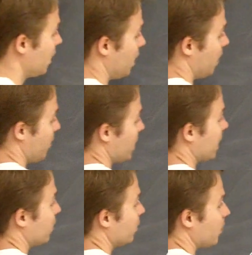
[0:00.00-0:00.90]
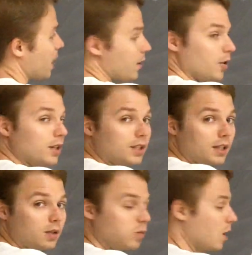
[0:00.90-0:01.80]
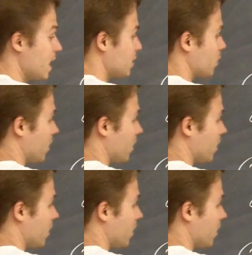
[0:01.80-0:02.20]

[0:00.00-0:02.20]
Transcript: And I could write 36y